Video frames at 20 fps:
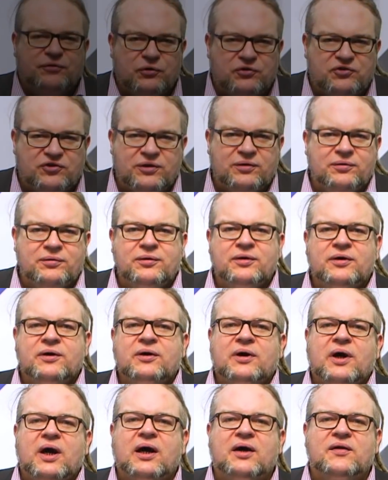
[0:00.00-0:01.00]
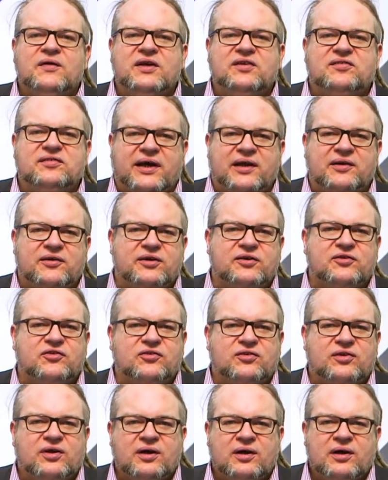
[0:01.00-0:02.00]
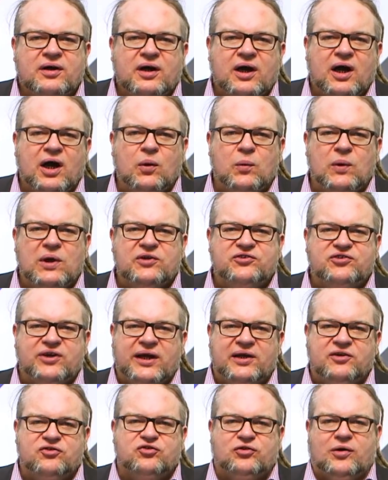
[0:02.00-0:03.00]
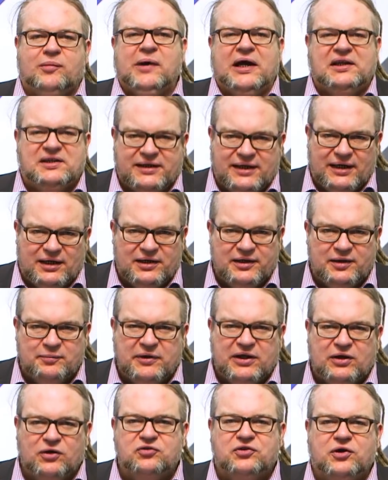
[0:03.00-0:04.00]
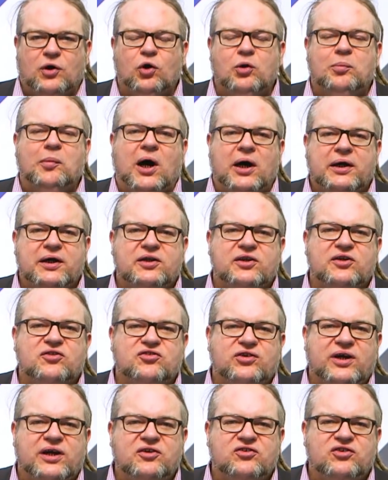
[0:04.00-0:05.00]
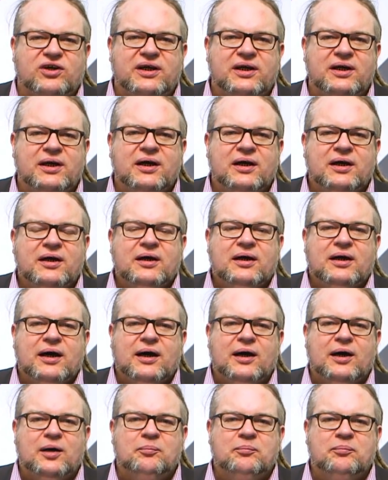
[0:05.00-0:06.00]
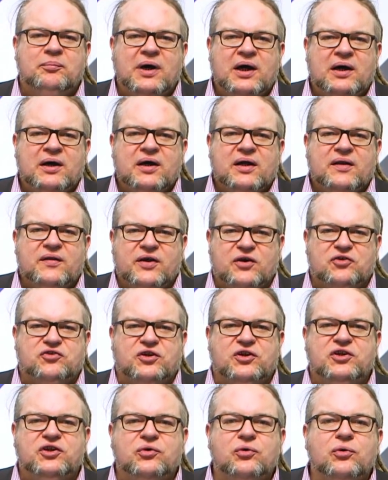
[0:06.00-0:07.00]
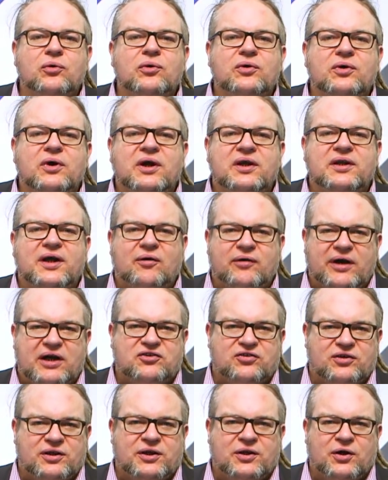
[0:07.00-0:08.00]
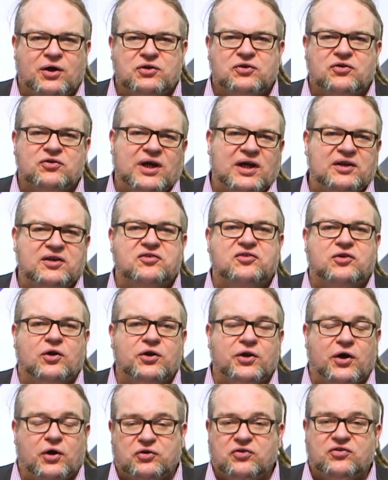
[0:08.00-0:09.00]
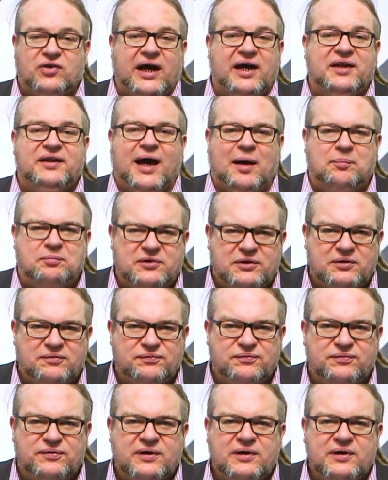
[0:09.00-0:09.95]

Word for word: future, uh, these standards uh, will change dramatically because the whole market is changing. Um, there's a new uh, direction in Autosar that's called Autosar Adaptive.